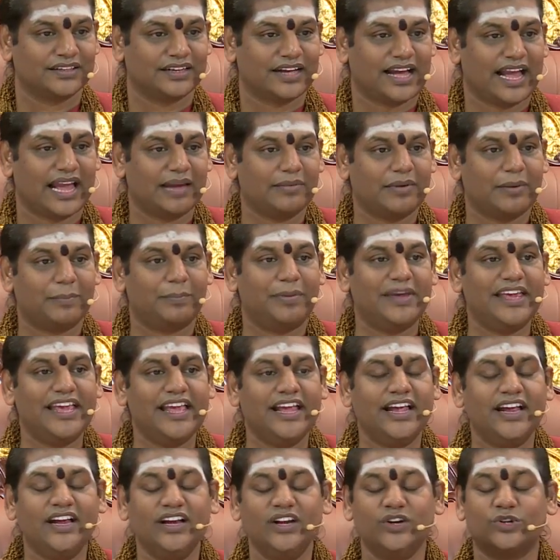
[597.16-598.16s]
I am a
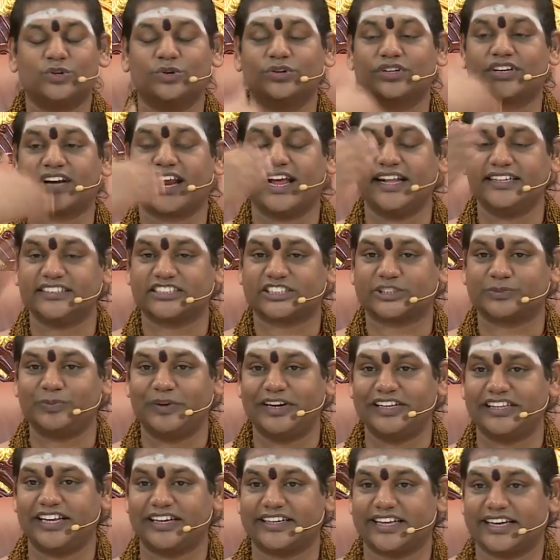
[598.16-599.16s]
being to
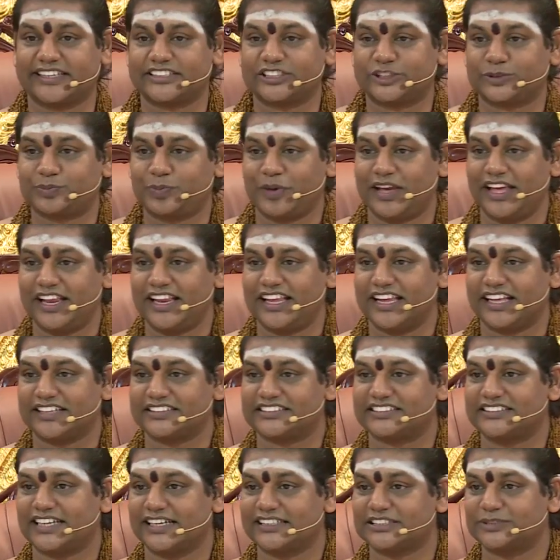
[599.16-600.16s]
transmit that
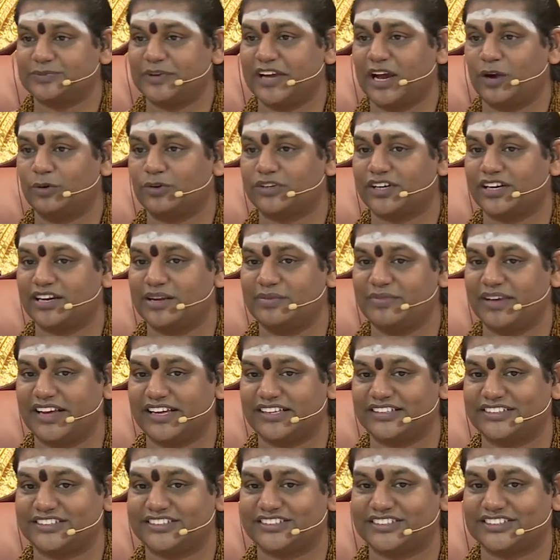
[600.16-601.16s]
experience. That's my outer
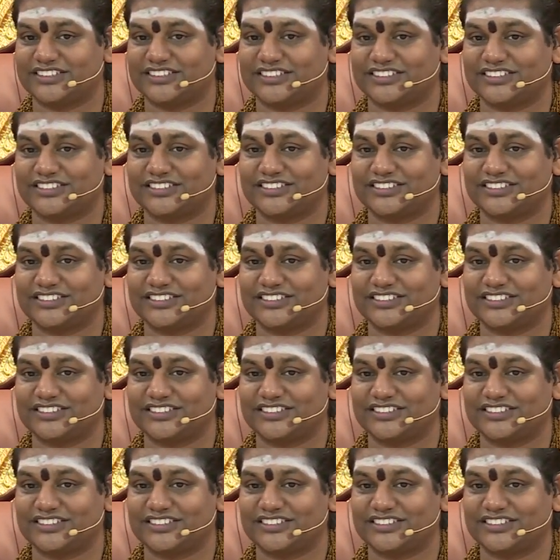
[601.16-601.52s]
image.